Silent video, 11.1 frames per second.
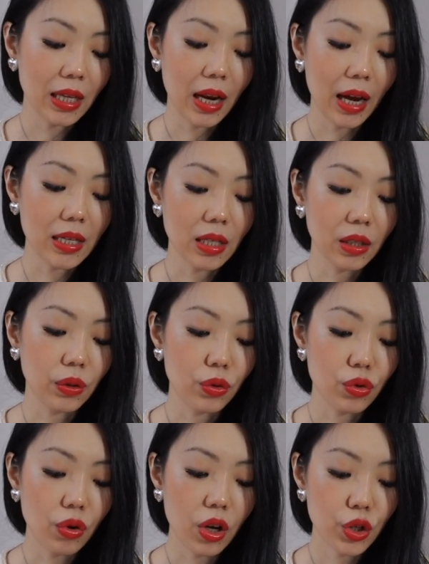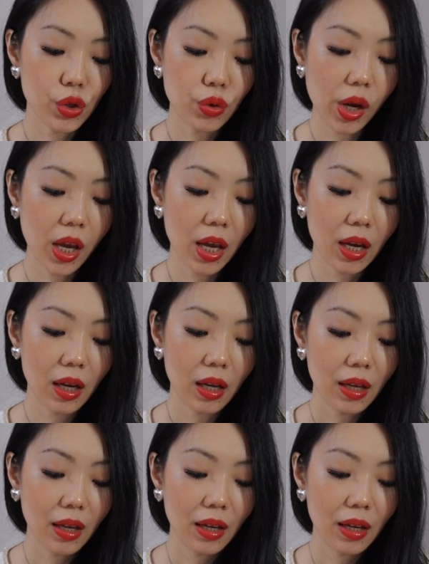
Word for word: It has a little drawstring.